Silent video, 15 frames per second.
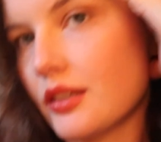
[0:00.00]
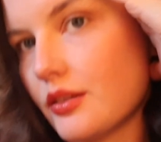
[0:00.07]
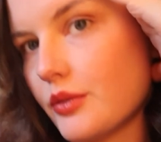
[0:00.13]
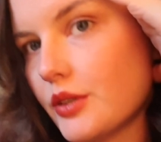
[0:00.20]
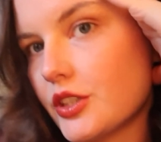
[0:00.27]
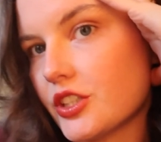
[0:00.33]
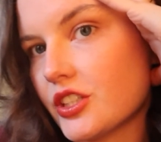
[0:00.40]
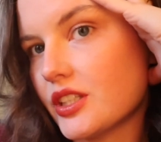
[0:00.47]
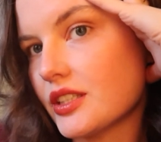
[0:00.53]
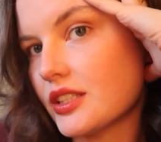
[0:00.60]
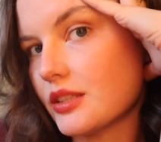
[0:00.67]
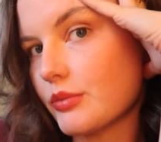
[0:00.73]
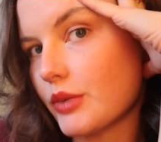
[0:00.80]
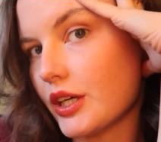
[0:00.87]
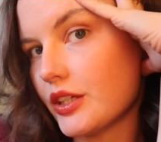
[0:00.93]
which this
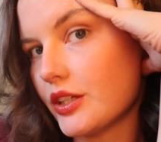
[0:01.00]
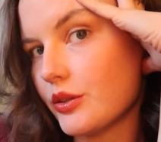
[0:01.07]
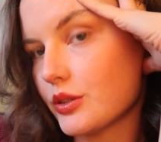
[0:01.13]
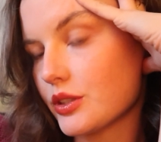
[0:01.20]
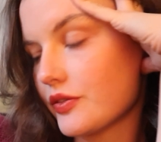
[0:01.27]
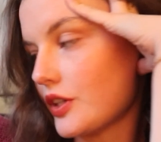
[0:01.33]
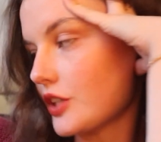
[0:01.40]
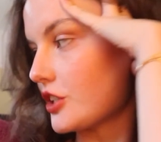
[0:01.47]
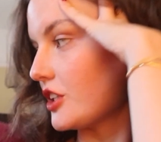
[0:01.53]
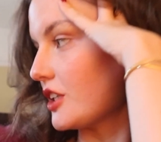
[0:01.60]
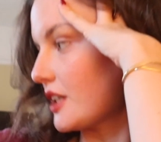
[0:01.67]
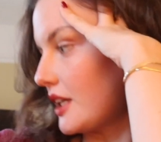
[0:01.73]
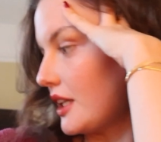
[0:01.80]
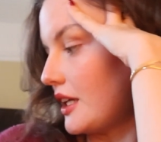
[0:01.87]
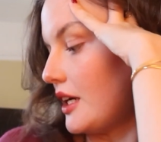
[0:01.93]
is my newest version
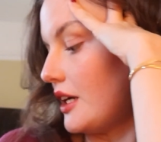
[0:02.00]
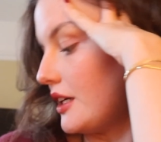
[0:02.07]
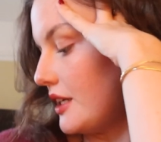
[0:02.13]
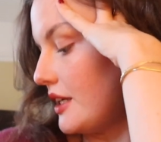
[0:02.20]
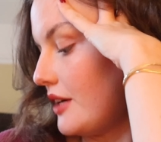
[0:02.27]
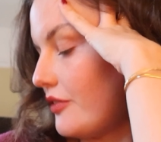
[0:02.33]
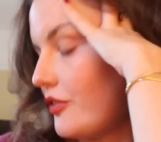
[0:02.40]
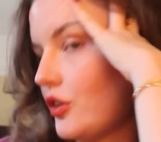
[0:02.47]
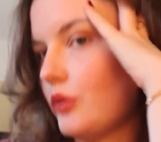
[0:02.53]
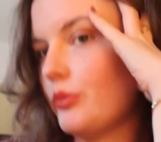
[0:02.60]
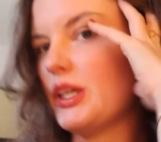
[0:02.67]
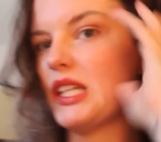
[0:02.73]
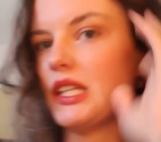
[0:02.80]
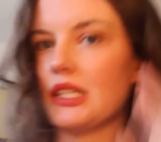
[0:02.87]
that Kiliana knit for me,